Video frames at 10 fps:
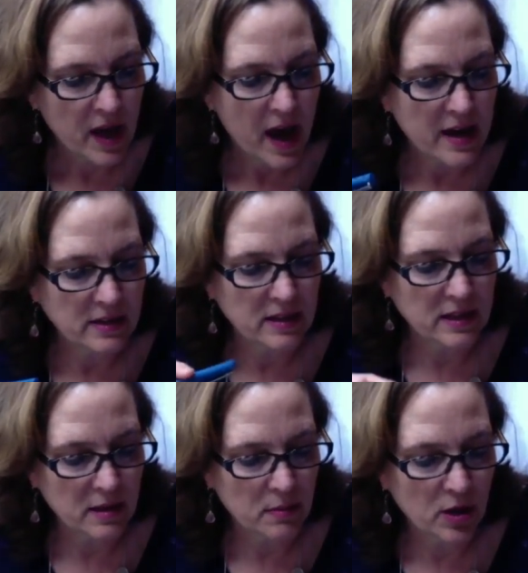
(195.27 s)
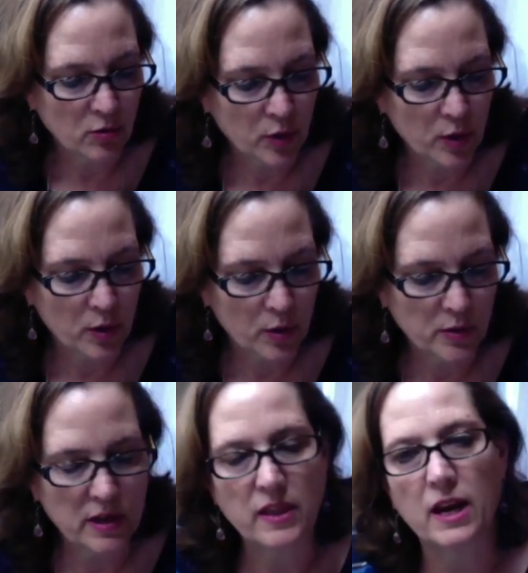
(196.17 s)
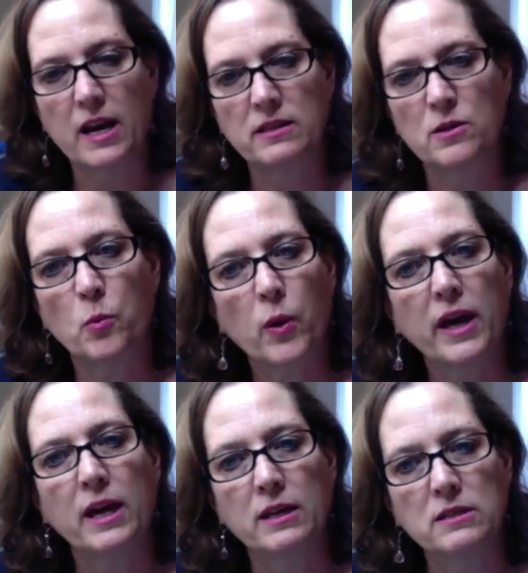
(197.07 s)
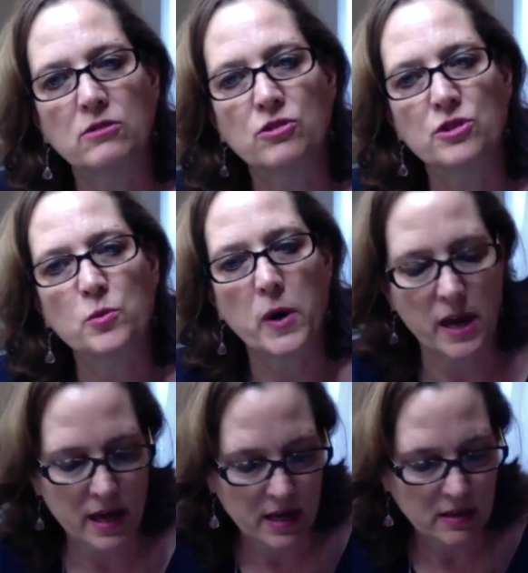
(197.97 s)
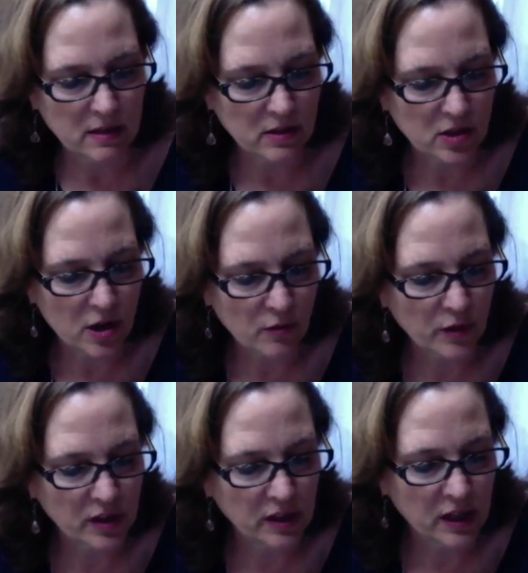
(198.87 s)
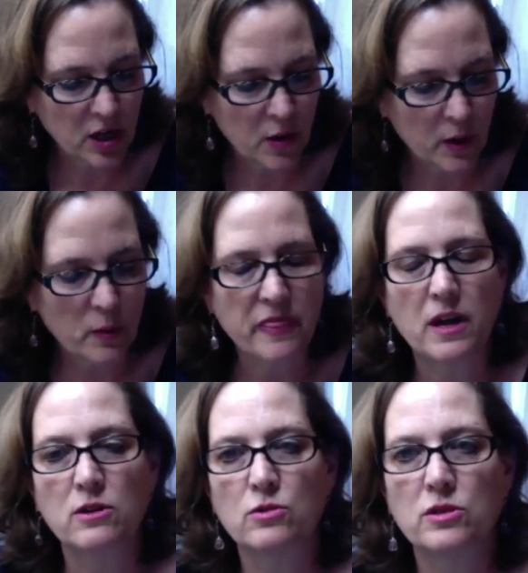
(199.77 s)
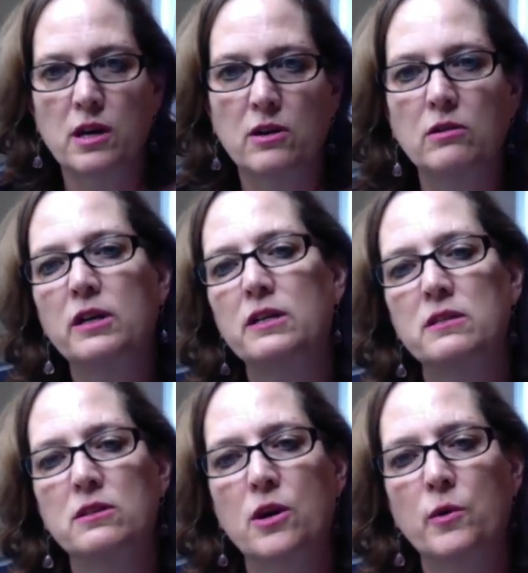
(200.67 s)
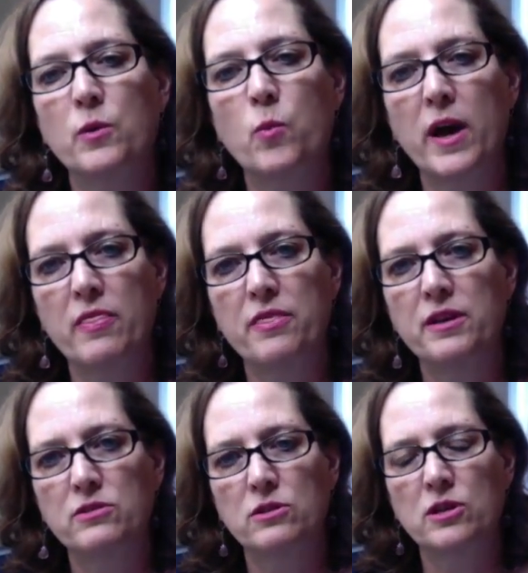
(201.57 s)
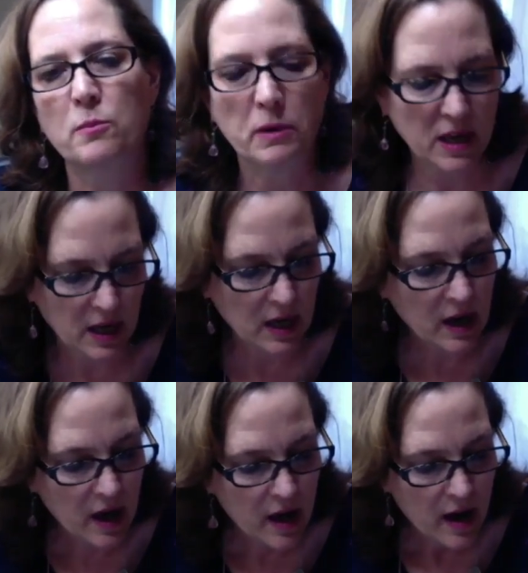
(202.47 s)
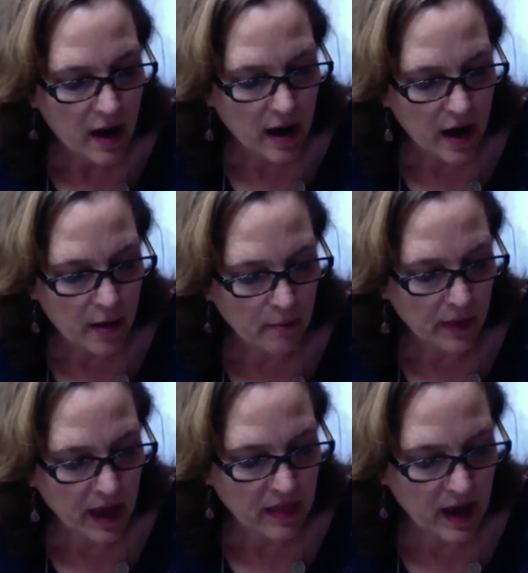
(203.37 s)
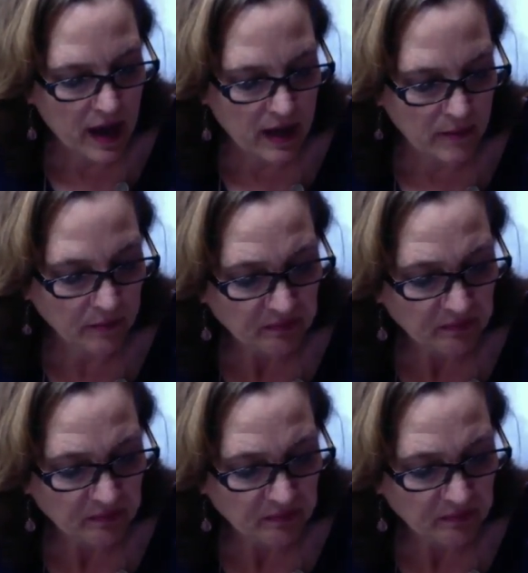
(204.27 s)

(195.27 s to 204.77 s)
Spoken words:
as excitement grows and then as it wanes, interest wanes. And so really knowing what that news cycle is and knowing when things are going to peak, and then